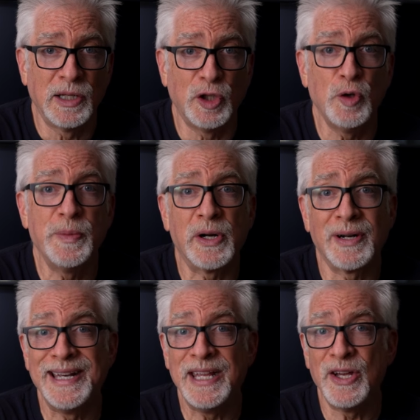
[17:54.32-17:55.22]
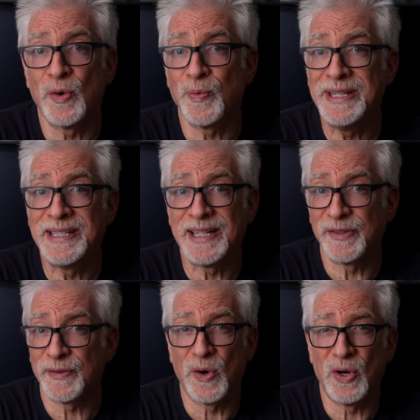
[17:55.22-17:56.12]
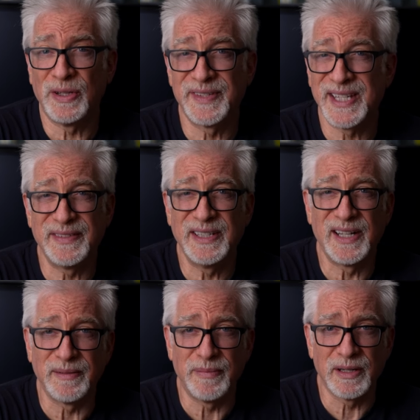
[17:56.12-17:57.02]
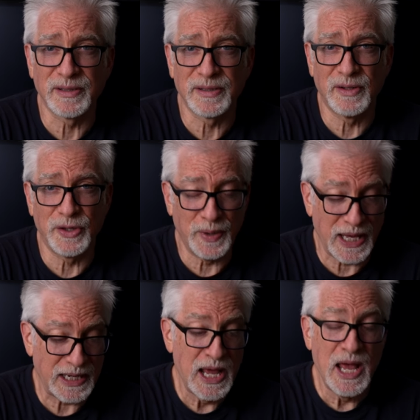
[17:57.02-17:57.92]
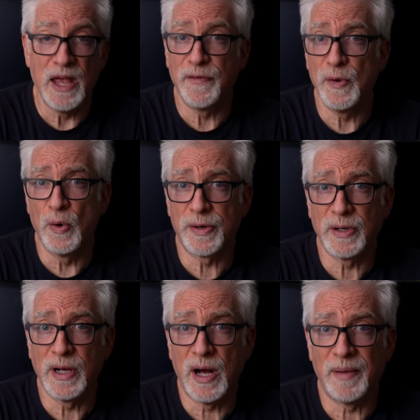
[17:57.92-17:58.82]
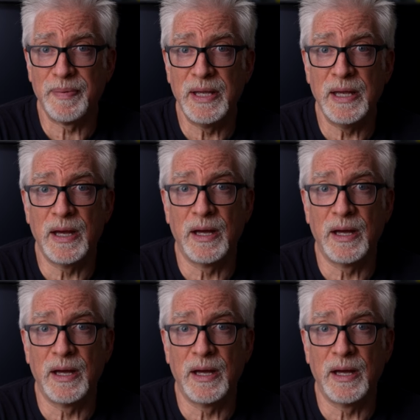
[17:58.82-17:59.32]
Luminar Neo retails for all of $79. Although again, if you order a copy